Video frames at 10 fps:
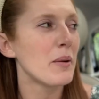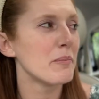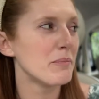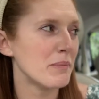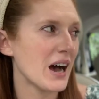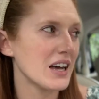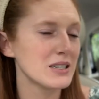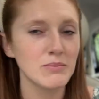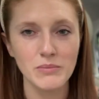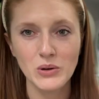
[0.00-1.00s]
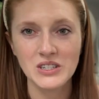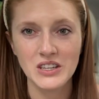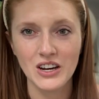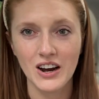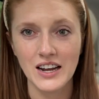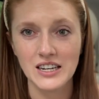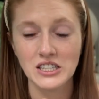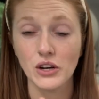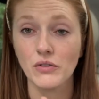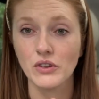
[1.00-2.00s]
But most of the year, I tend
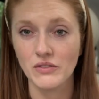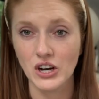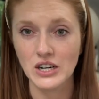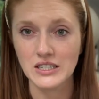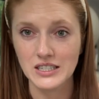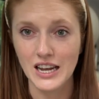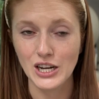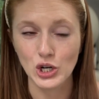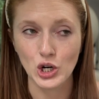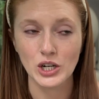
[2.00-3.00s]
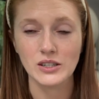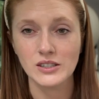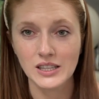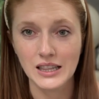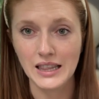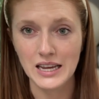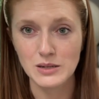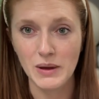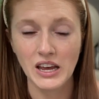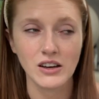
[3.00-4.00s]
to go for the very standard light
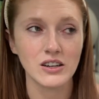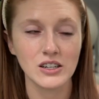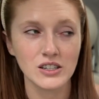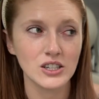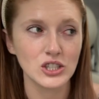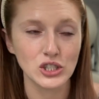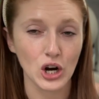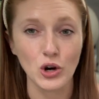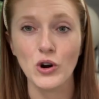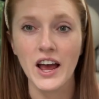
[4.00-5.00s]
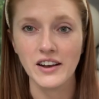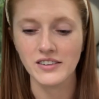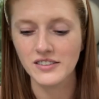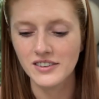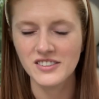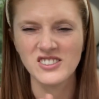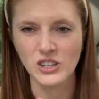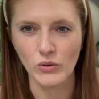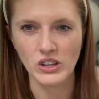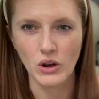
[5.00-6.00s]
pink, dark red,
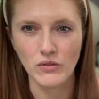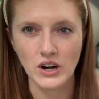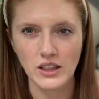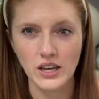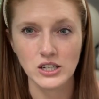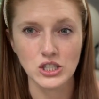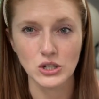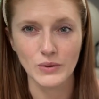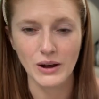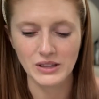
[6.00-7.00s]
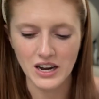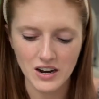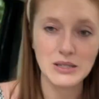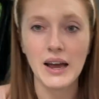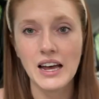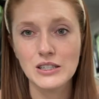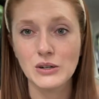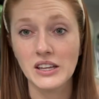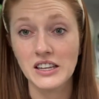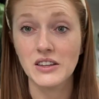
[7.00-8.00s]
don't really go for anything too out there. So I had
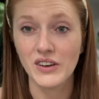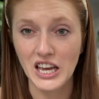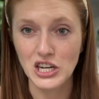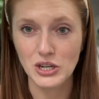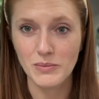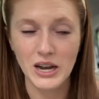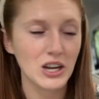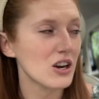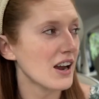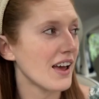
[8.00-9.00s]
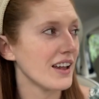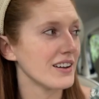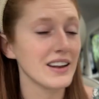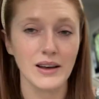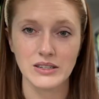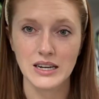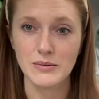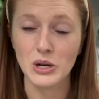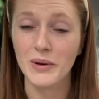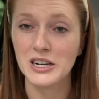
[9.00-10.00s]
sort of like the vacation pedicure and now it's time
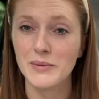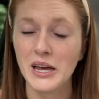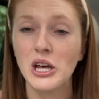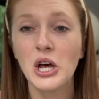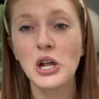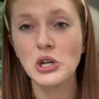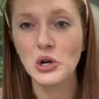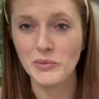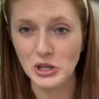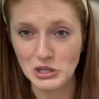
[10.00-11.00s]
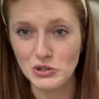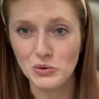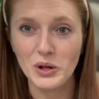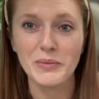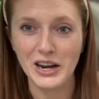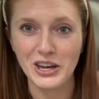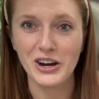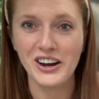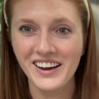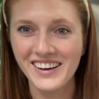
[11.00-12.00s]
to go back to my normal usual pedicure.